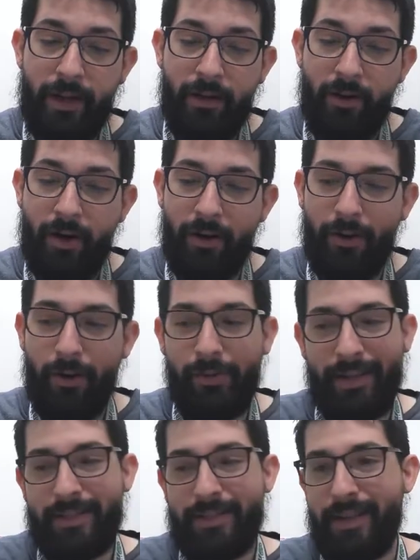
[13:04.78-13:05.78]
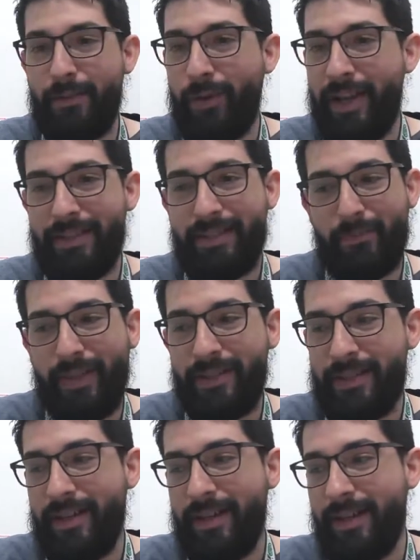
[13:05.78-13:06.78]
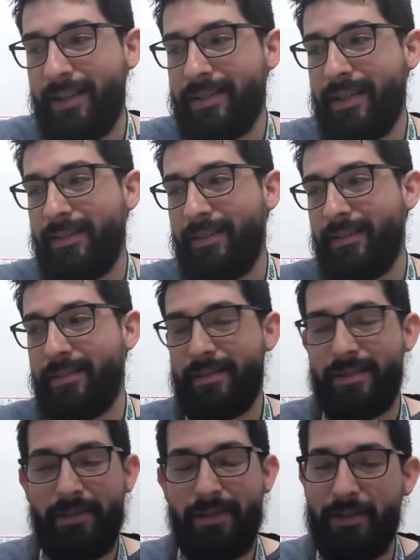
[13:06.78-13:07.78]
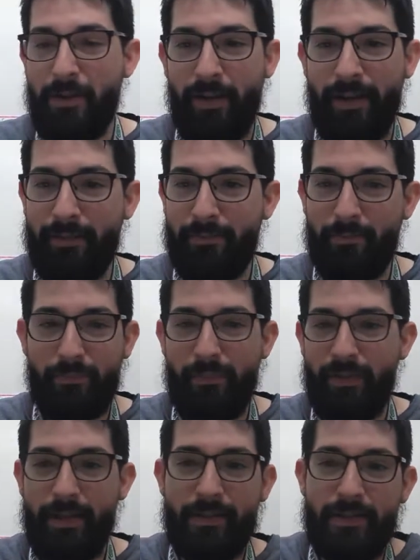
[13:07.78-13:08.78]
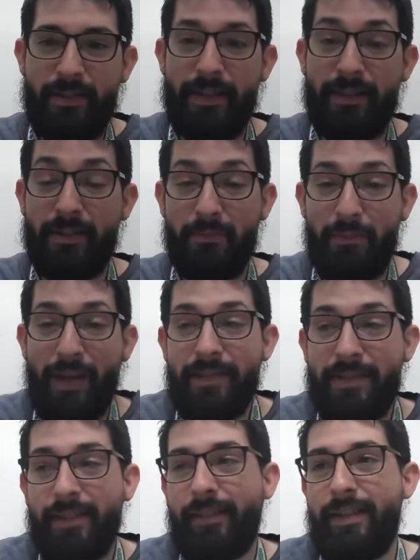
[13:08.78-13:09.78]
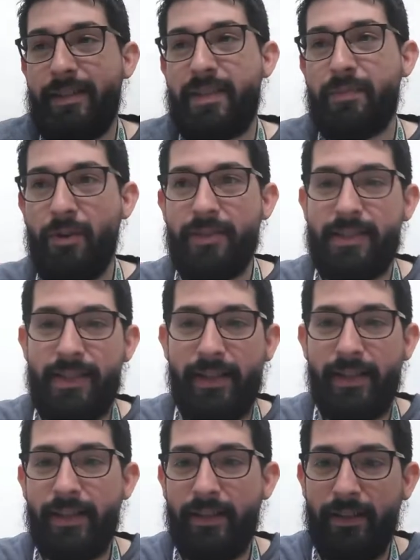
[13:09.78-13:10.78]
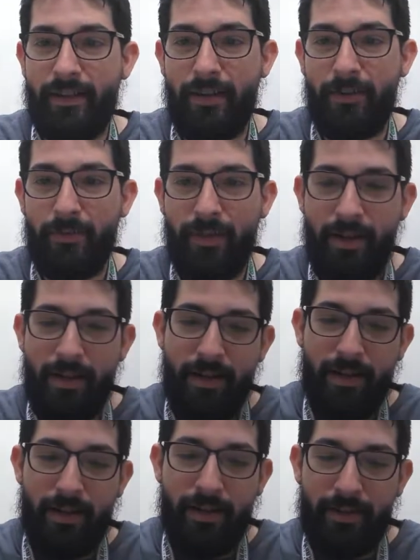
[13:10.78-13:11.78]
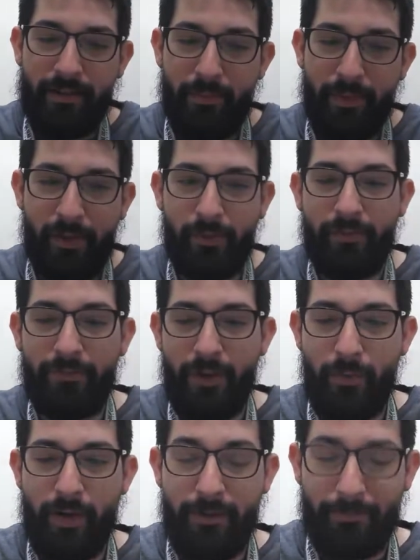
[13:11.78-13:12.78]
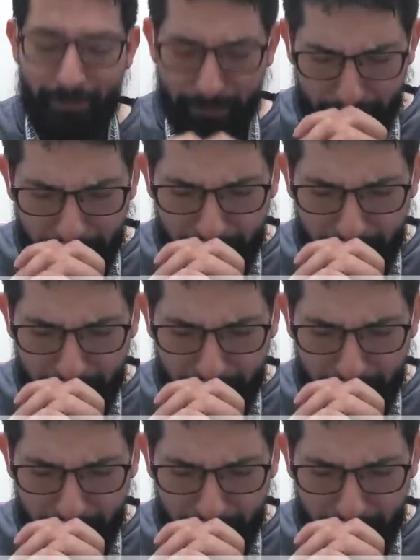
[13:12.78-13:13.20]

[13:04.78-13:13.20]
there are like Subways and Pizza Huts, and there's, like it's basically a small city, in the middle of nowhere.